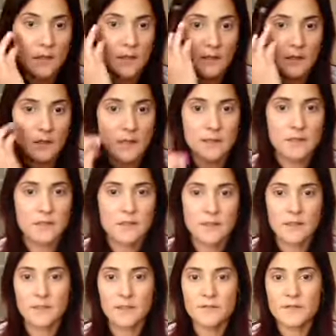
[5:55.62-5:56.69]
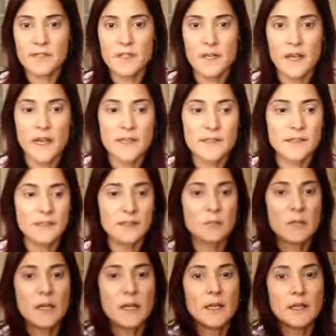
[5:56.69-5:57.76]
And that just lifts the eyes a little
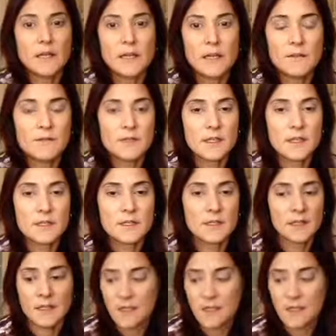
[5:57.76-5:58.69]
bit, gives it